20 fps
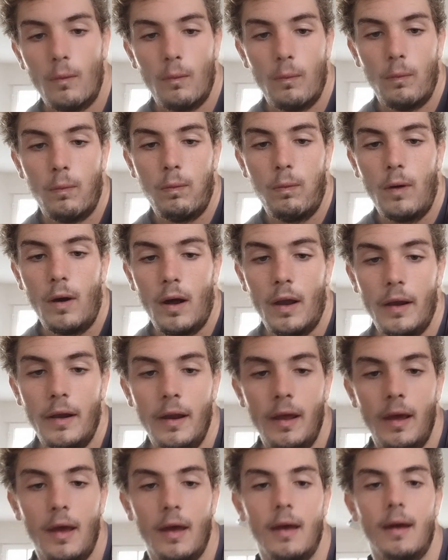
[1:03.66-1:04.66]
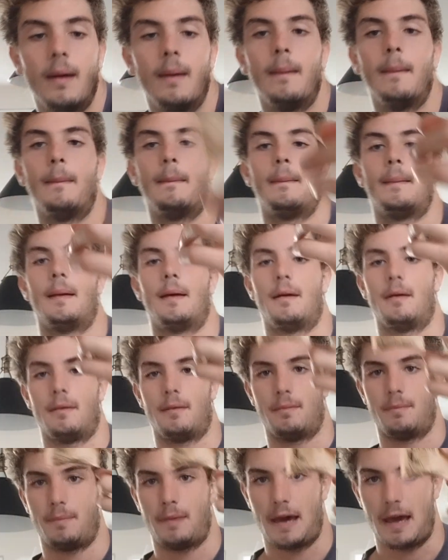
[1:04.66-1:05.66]
1
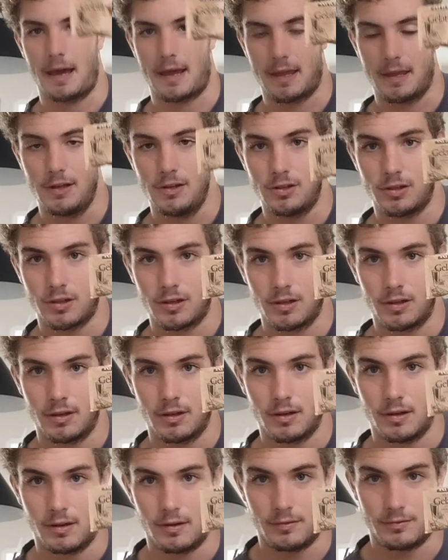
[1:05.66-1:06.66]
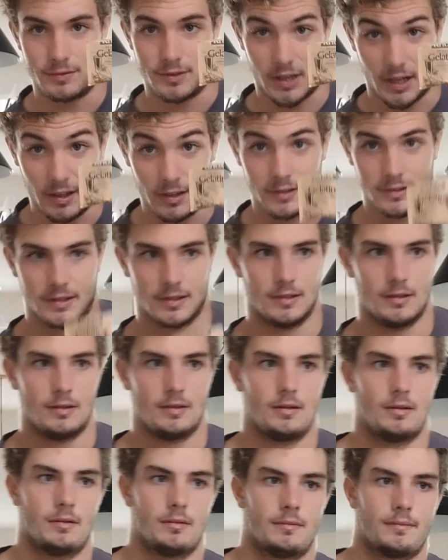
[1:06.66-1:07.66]
package of gelatin.
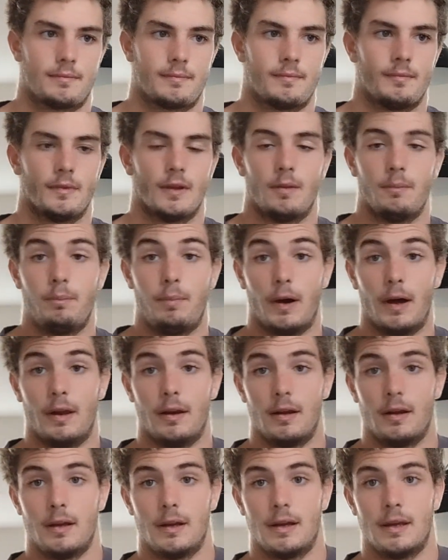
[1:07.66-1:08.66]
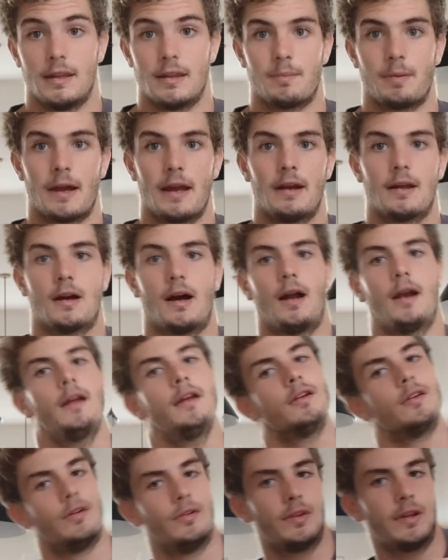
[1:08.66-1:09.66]
But in the Panna Cotta, you're
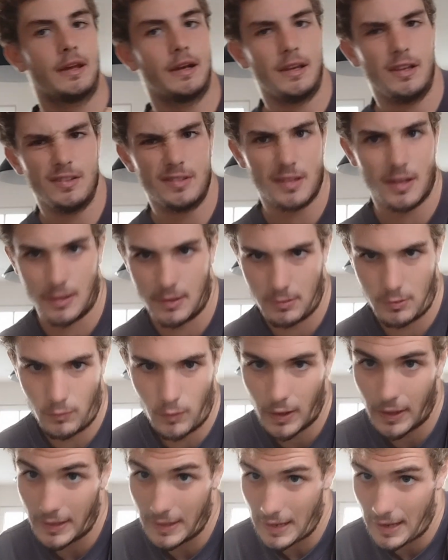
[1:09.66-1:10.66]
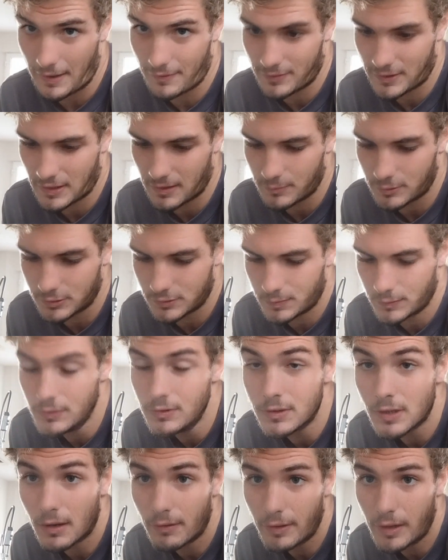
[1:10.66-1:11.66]
only going to use 1.5 tablespoons
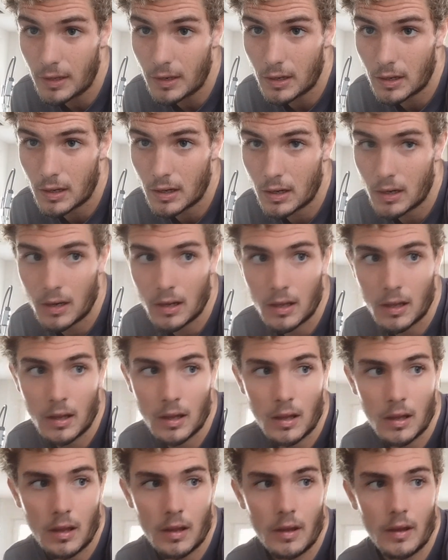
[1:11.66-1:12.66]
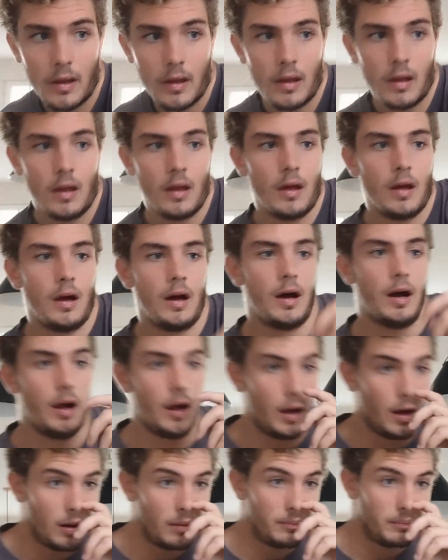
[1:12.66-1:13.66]
of it.
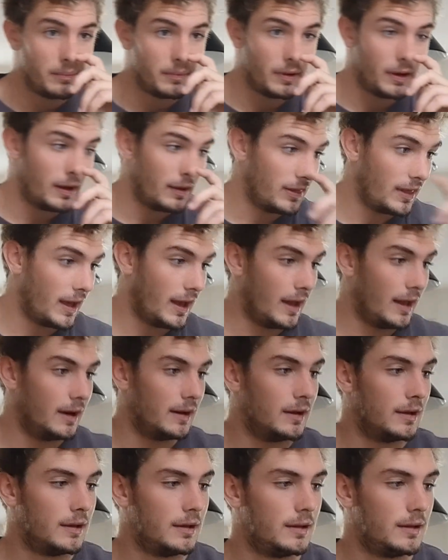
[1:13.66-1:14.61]
And then